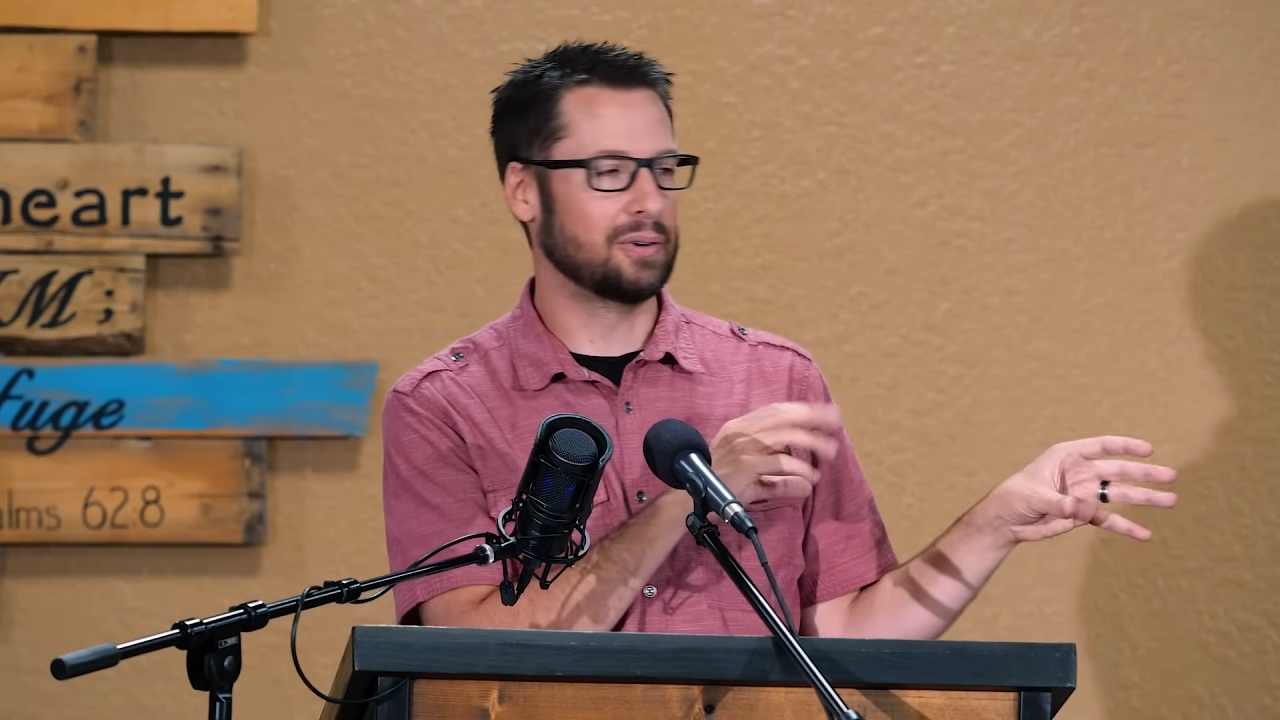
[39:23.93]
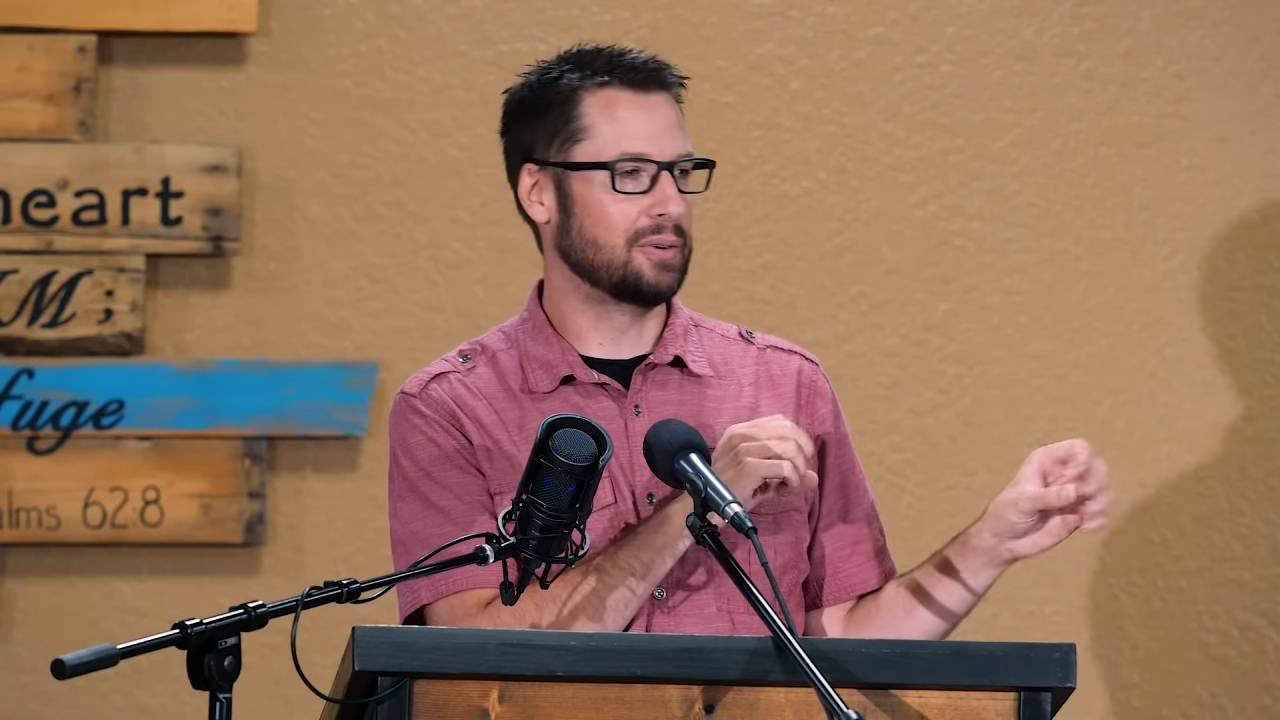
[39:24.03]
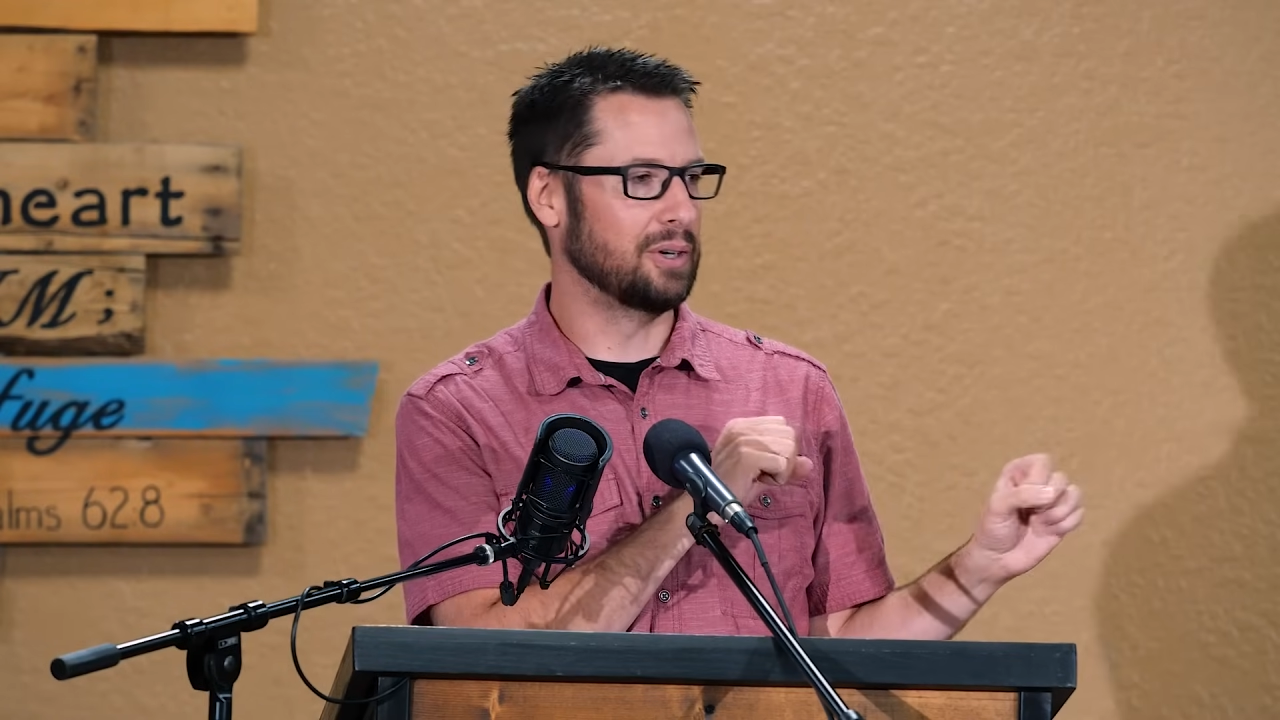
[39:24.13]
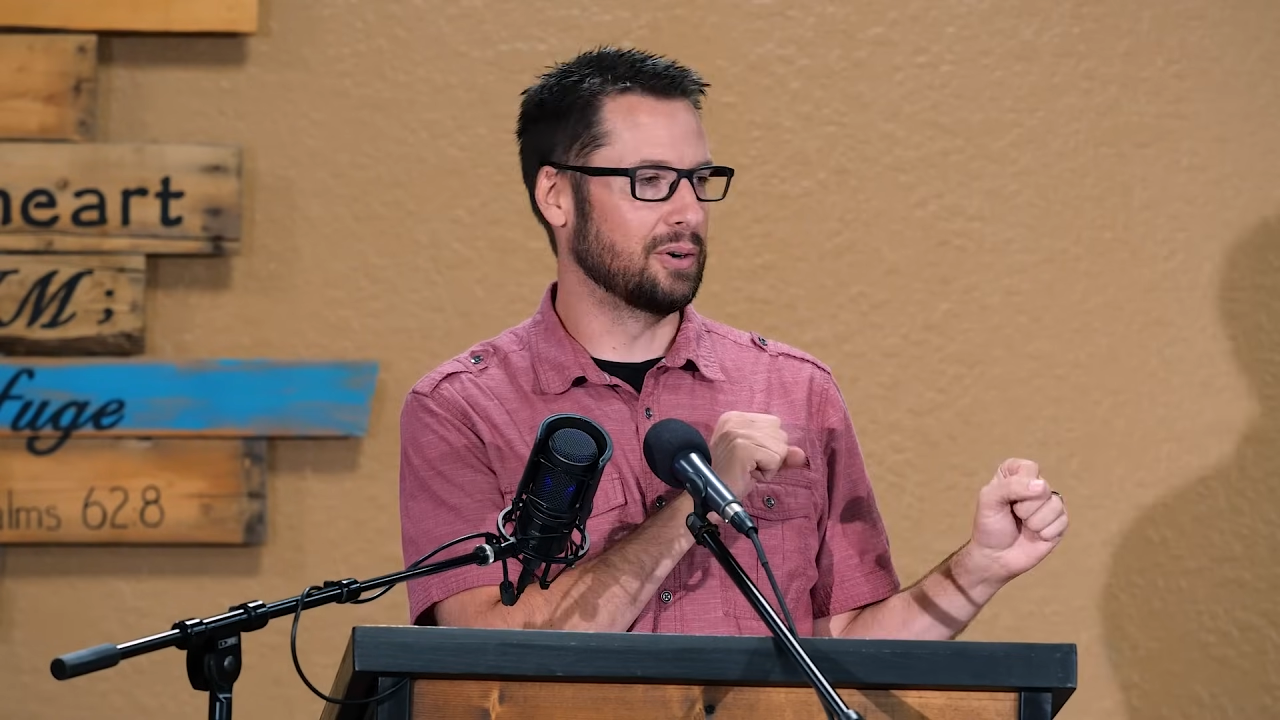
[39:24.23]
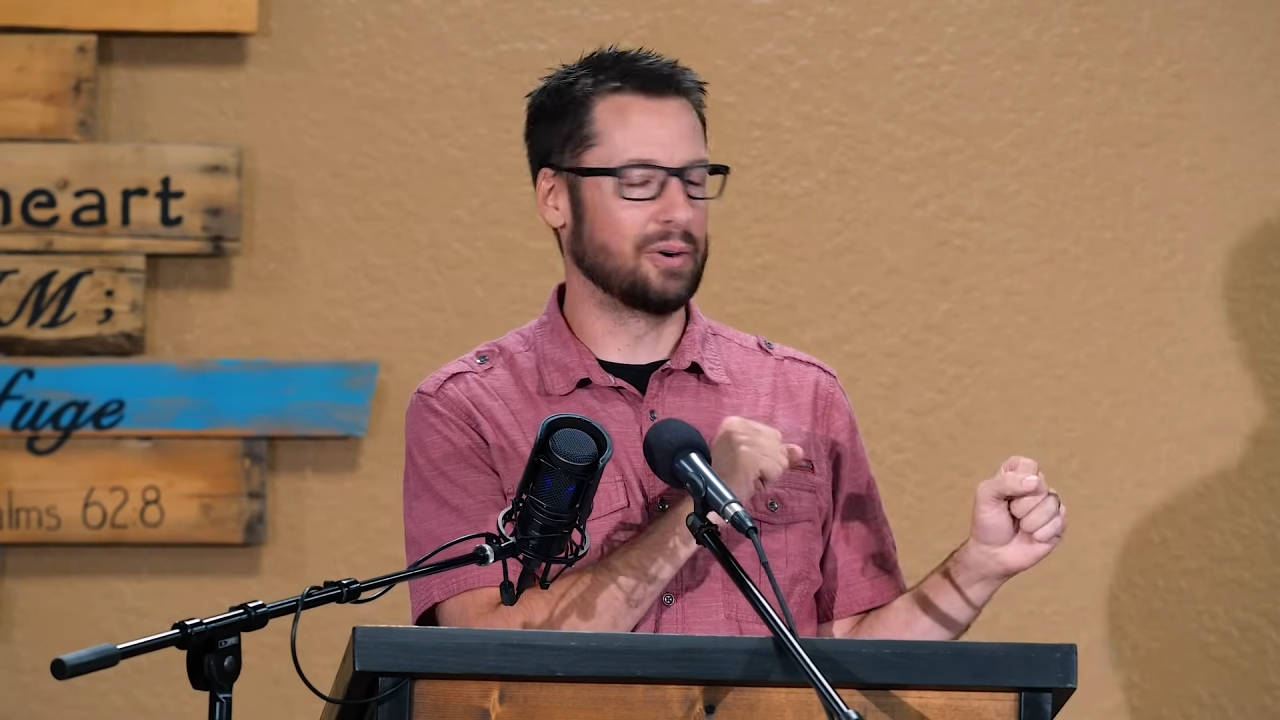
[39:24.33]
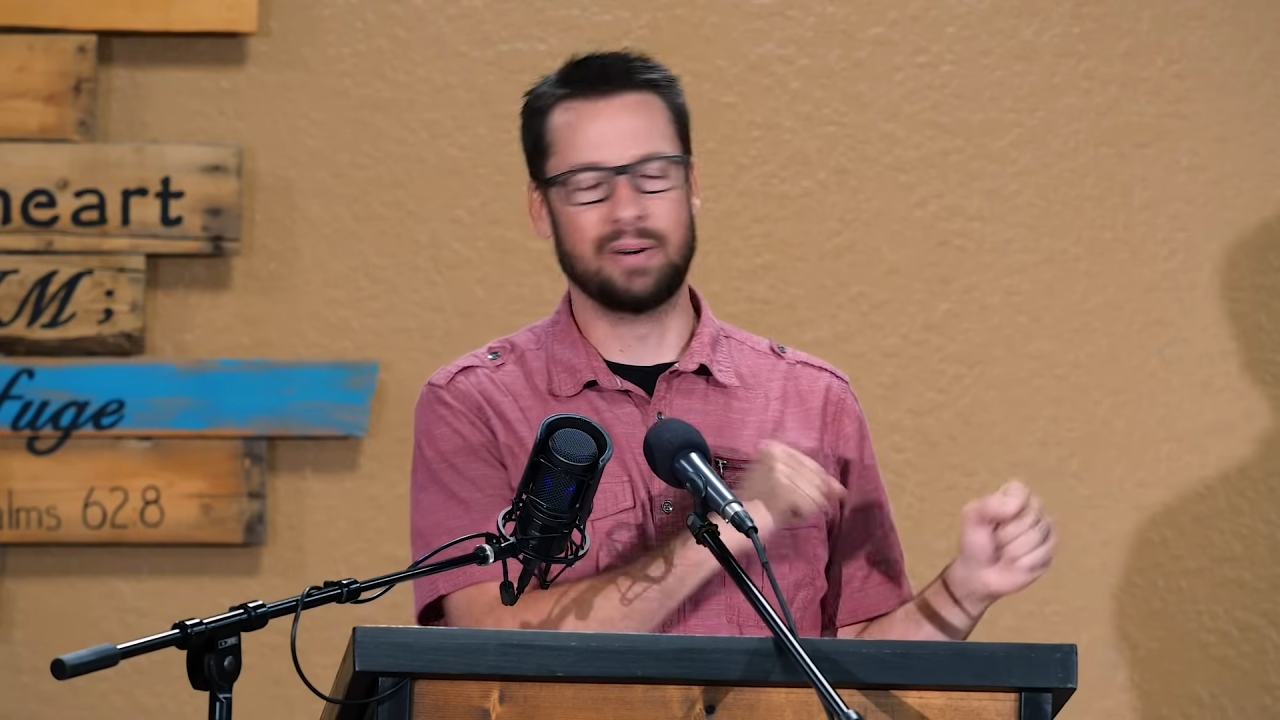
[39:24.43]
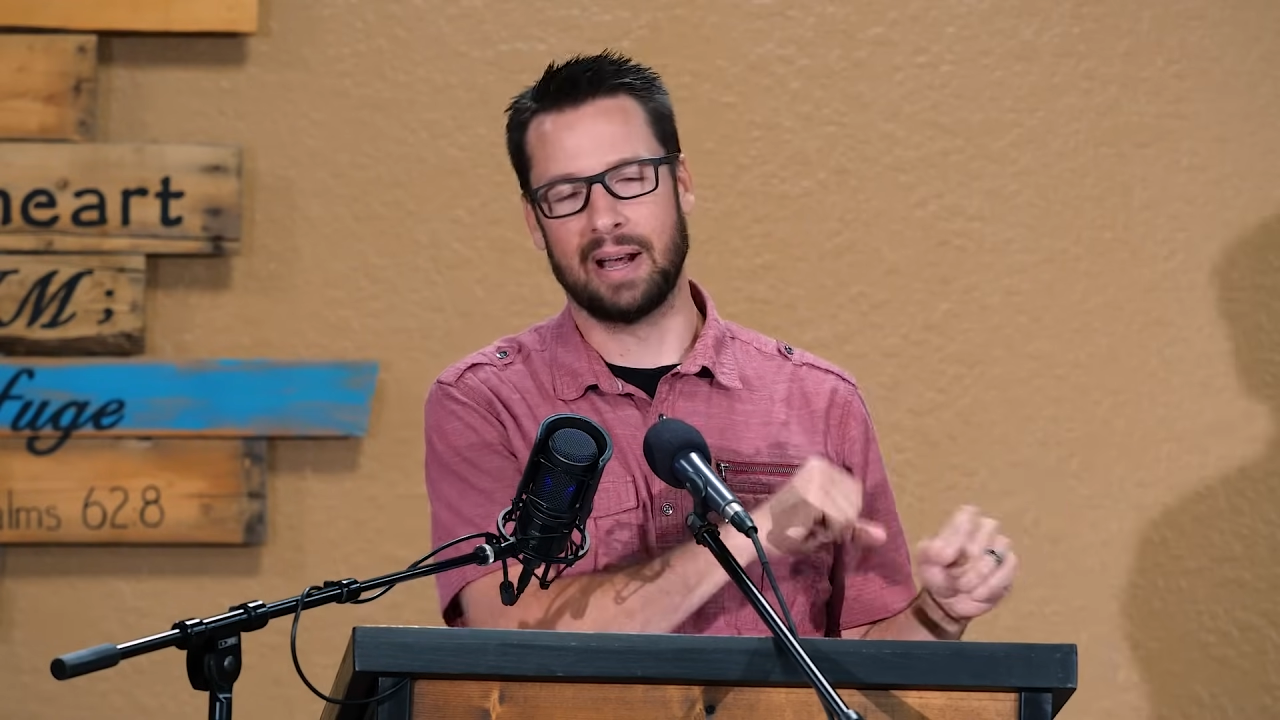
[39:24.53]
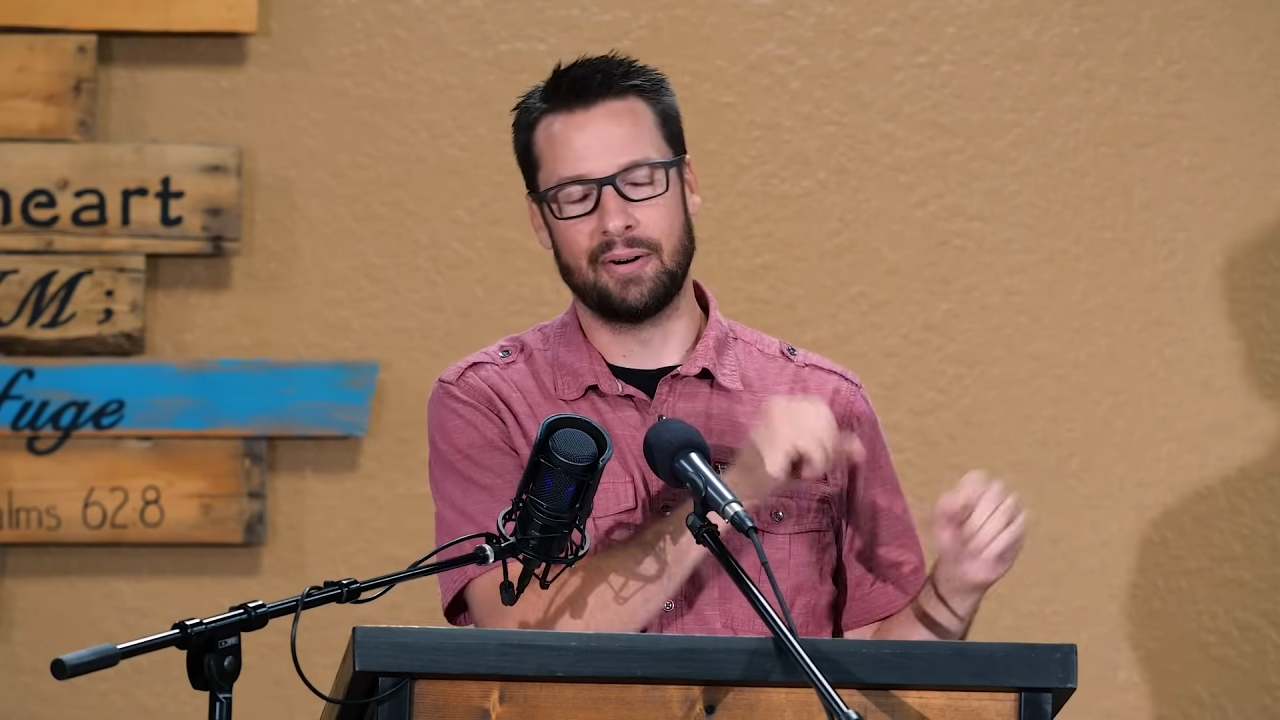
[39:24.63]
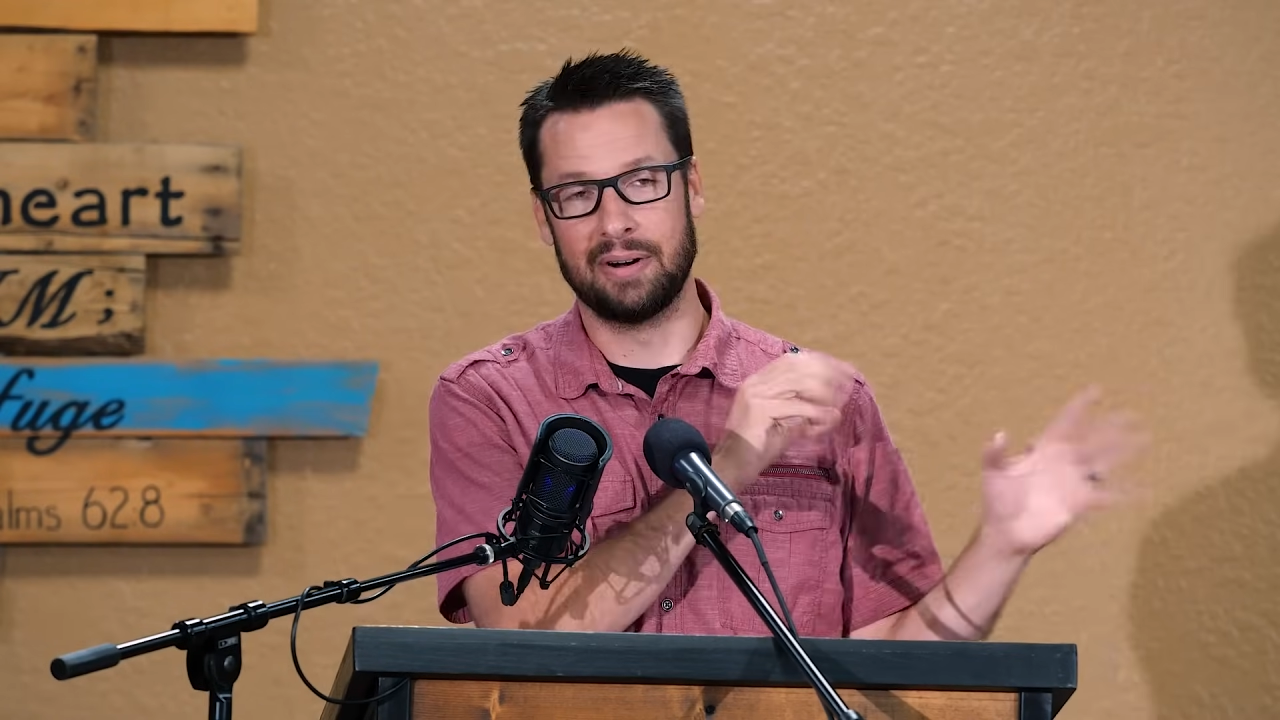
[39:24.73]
or you know, or not,